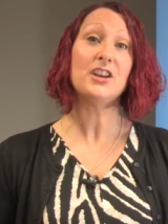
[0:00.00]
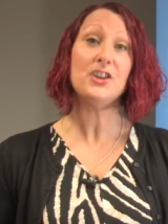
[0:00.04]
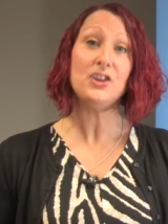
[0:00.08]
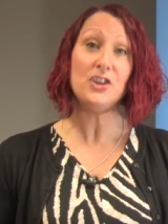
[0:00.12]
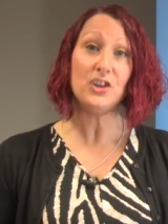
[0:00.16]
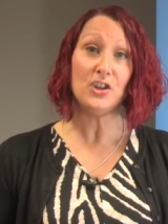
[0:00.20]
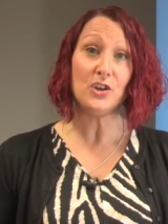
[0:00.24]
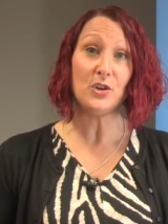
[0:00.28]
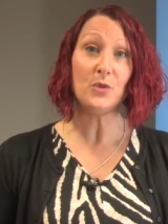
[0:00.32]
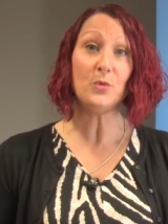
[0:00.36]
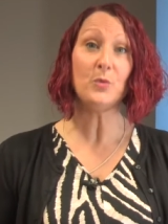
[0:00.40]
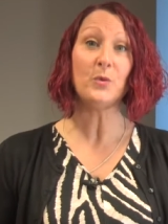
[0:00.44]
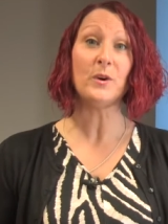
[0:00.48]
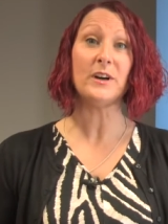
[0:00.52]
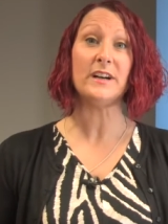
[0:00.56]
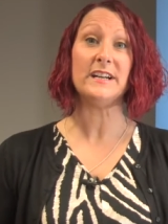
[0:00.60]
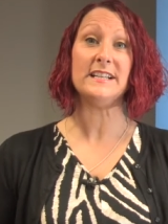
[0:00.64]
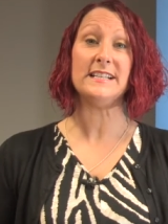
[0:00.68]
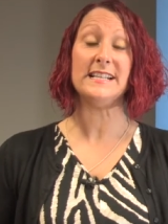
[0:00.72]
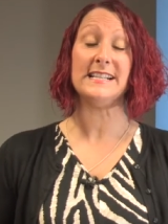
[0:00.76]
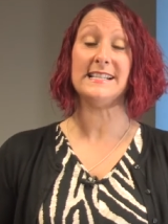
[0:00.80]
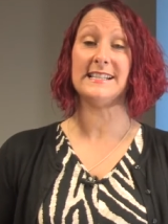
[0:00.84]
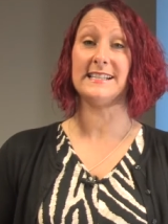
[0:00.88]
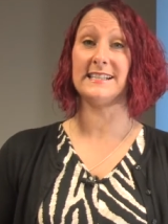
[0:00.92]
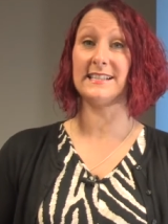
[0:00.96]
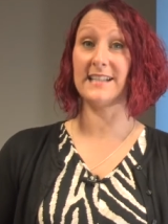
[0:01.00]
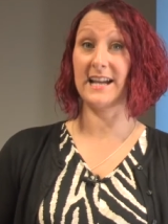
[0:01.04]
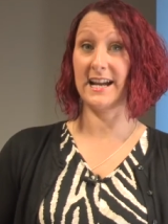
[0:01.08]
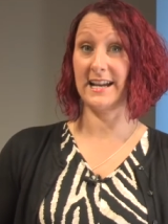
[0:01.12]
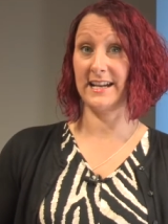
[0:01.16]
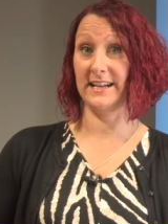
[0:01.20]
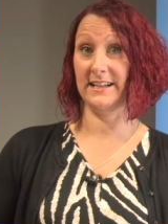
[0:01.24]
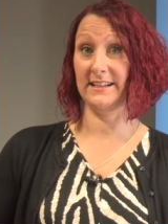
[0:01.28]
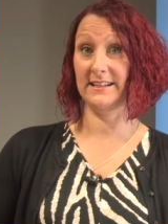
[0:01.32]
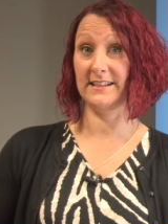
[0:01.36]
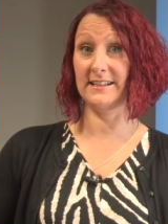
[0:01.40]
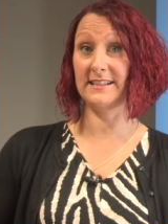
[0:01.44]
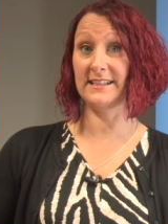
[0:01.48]
a new word in
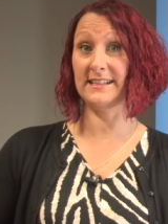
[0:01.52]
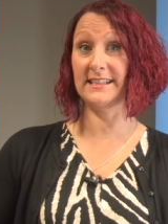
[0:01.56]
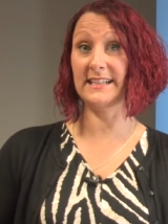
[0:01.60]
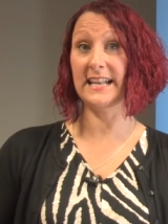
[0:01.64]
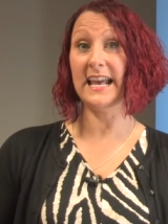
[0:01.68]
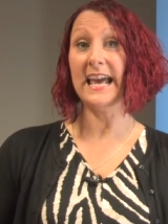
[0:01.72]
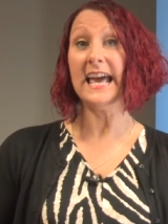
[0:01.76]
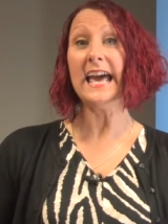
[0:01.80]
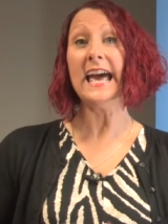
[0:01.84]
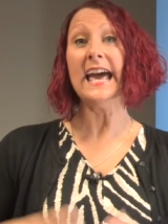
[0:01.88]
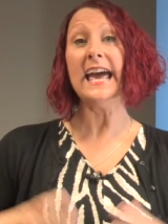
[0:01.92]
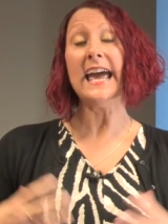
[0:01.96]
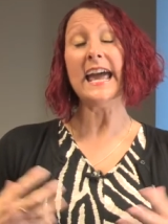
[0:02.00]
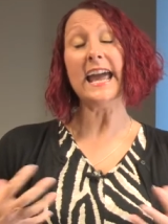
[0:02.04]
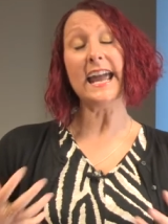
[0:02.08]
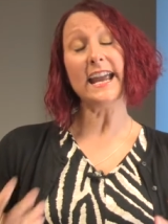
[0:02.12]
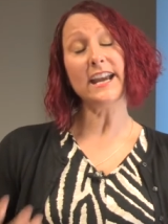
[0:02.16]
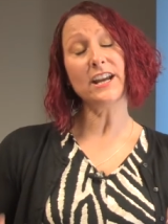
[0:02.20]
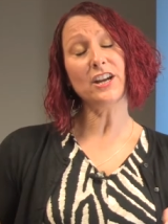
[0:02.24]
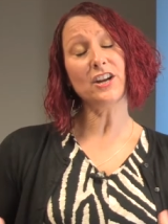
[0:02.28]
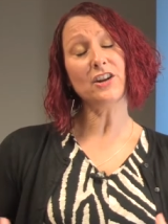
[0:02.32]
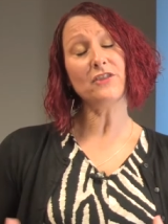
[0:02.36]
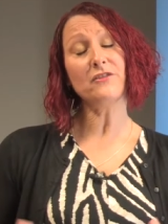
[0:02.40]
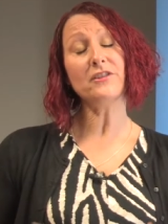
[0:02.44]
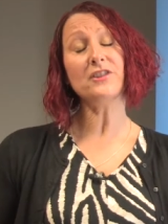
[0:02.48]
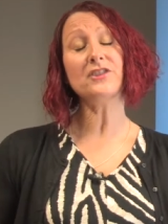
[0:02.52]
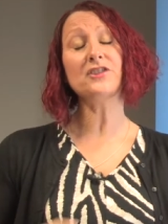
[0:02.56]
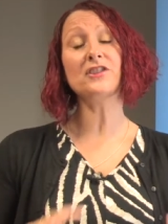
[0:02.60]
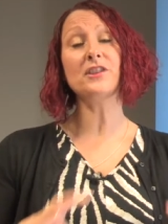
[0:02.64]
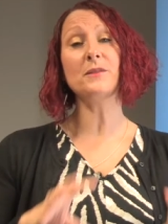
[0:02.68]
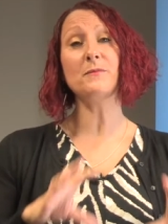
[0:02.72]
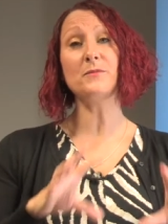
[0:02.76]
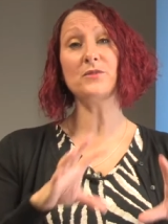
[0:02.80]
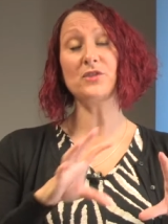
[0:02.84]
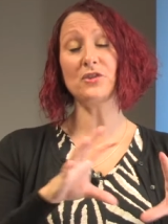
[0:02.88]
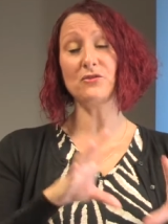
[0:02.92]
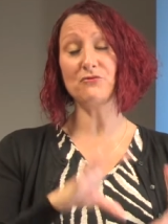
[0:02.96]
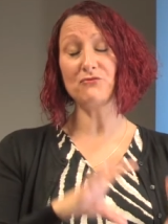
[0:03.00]
science, encourage
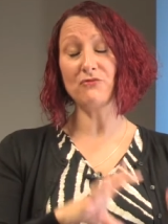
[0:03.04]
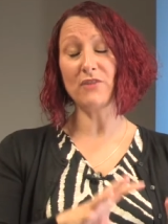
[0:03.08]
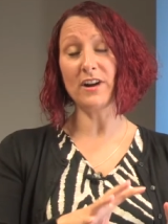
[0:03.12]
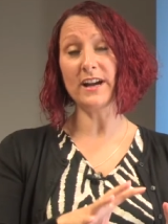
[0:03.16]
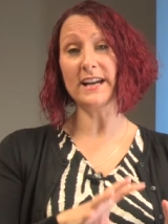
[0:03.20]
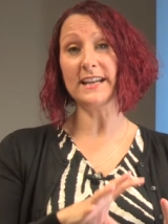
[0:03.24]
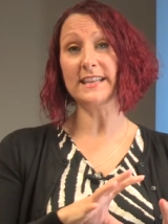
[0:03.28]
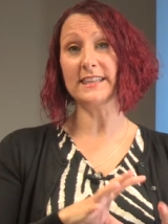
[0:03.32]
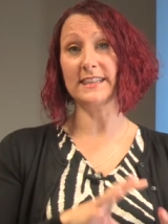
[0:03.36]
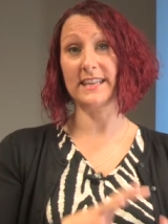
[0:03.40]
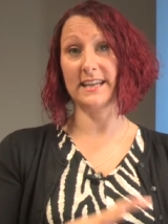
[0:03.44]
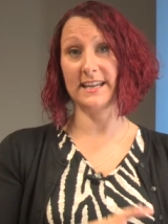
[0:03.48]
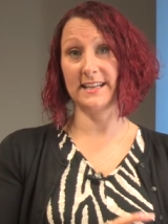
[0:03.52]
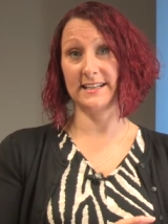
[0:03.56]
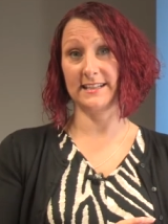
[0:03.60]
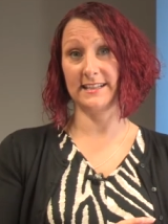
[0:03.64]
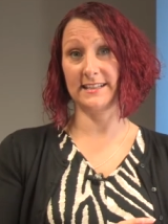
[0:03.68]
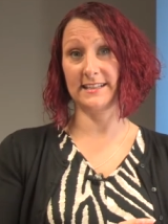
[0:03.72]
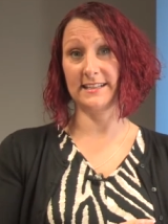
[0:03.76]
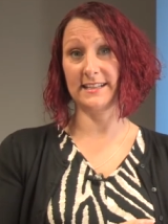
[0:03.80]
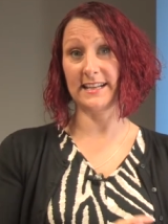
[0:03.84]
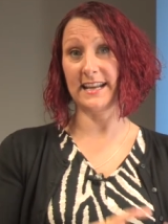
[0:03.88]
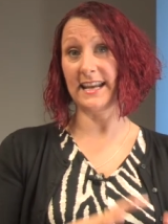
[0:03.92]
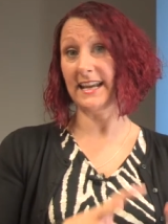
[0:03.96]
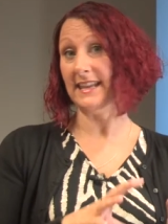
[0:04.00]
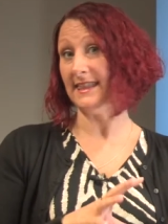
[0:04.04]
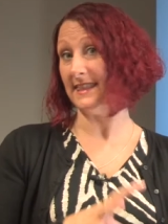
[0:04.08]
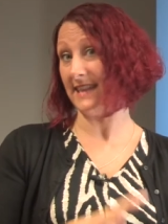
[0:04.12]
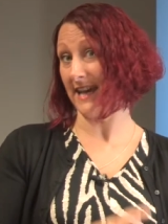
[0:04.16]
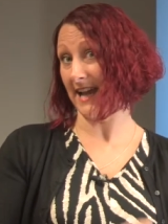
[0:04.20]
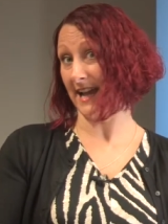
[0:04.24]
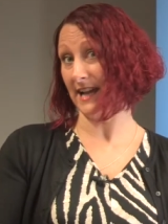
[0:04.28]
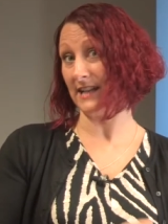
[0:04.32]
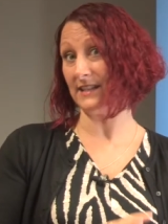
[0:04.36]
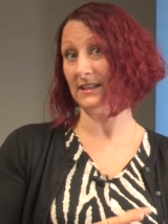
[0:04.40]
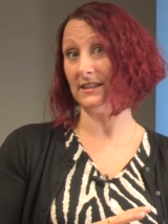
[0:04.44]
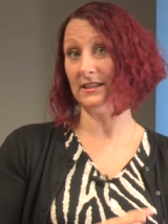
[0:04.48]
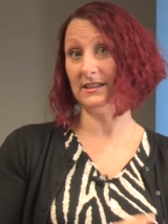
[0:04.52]
them to write this in
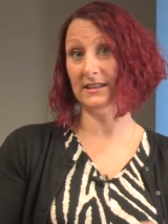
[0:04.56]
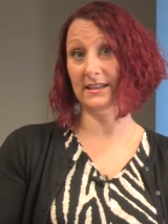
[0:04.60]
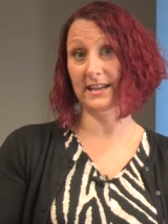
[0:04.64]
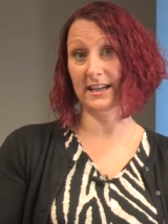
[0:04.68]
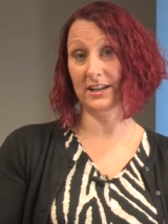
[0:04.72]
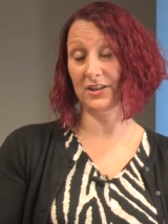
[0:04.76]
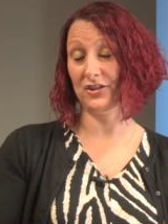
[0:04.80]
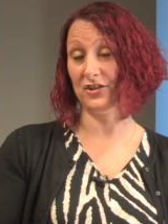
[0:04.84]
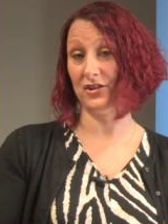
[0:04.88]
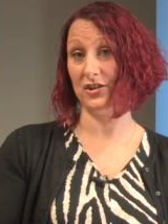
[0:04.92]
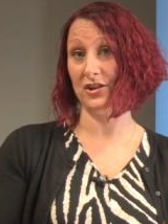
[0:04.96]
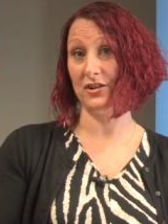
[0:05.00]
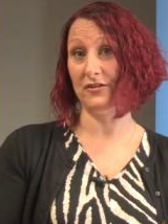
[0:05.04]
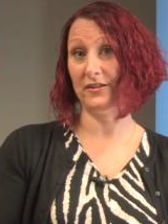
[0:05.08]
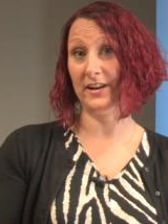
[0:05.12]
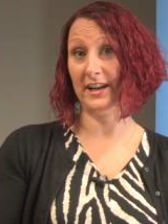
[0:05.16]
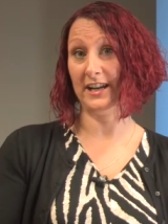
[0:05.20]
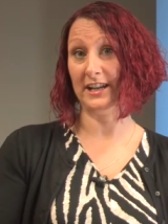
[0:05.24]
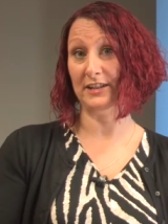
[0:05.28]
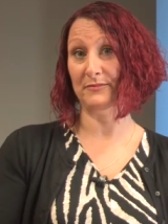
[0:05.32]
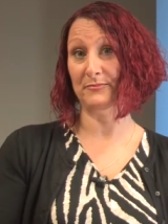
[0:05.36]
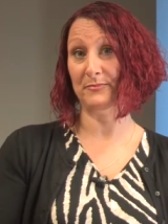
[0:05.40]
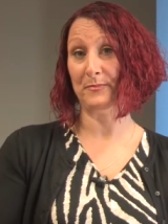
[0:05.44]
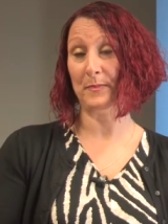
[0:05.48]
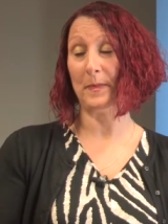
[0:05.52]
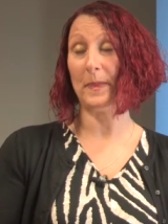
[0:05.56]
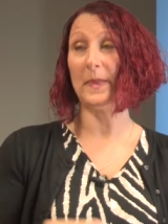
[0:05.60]
their dictionary.